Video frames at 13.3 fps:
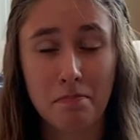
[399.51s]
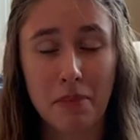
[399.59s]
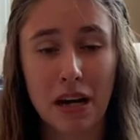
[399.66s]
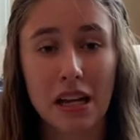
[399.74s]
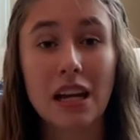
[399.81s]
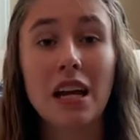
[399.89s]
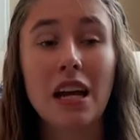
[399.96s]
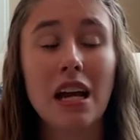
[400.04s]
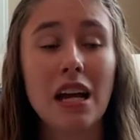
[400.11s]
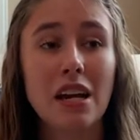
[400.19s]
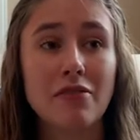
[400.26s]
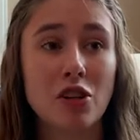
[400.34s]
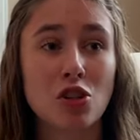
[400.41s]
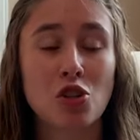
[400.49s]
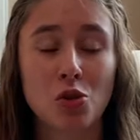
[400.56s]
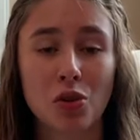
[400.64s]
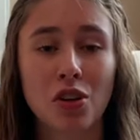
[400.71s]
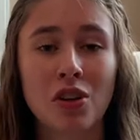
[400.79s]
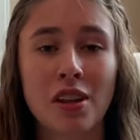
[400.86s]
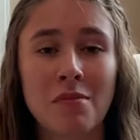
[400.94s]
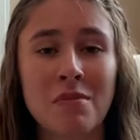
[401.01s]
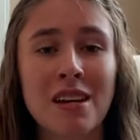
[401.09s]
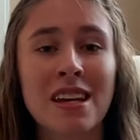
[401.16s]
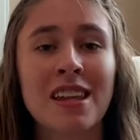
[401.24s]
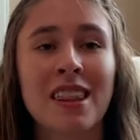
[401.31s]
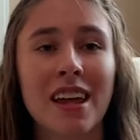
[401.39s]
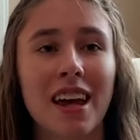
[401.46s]
but if you're shorter than
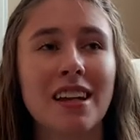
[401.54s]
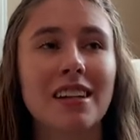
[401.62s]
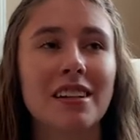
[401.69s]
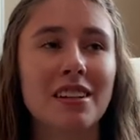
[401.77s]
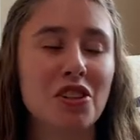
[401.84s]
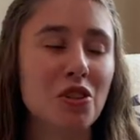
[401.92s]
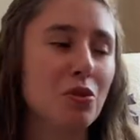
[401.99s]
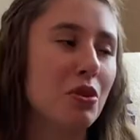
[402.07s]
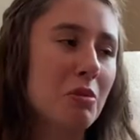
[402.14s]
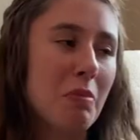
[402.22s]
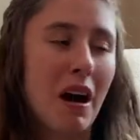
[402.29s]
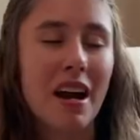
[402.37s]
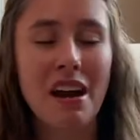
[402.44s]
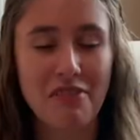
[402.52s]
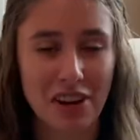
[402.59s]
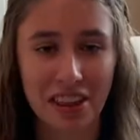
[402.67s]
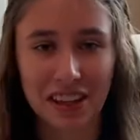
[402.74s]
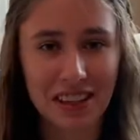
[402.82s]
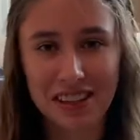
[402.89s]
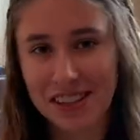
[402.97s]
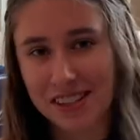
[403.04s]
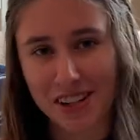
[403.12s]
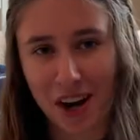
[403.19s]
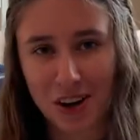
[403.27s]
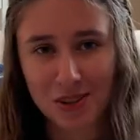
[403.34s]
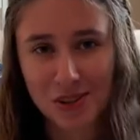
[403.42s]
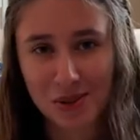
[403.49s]
me, then you could buy everything in the
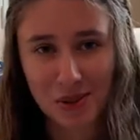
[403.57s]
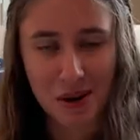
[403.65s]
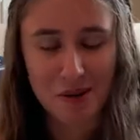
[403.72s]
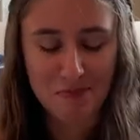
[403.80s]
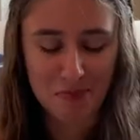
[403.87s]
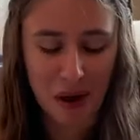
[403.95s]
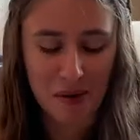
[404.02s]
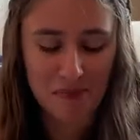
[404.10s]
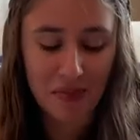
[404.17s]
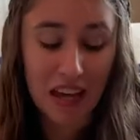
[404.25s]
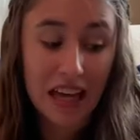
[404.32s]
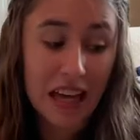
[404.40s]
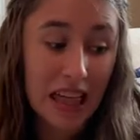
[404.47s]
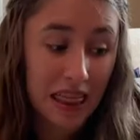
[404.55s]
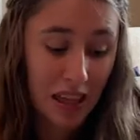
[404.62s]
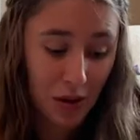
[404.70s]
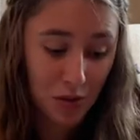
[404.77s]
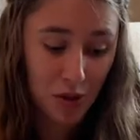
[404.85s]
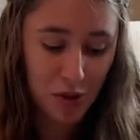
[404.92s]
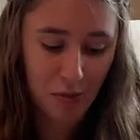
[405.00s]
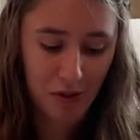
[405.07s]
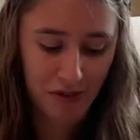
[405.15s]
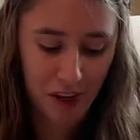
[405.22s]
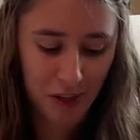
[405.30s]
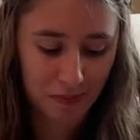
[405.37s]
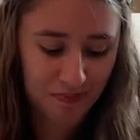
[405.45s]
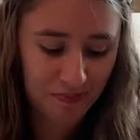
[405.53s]
entire store, but that was super fun.